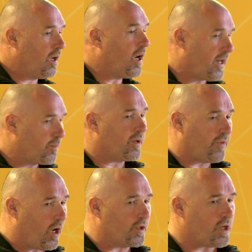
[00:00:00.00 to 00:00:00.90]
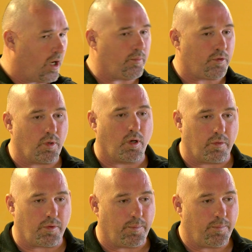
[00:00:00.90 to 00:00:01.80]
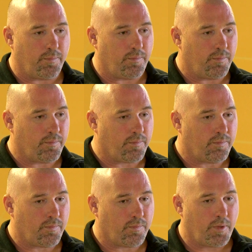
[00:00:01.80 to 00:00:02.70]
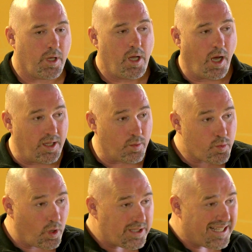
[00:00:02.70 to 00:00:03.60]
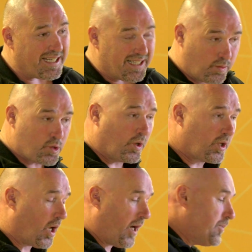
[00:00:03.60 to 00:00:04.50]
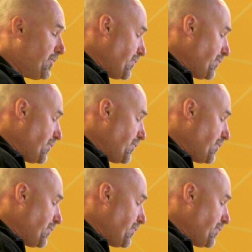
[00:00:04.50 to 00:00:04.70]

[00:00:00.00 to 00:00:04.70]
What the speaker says: I had a bit of a hard time through a lot of them. And there was one kid and there was one guy,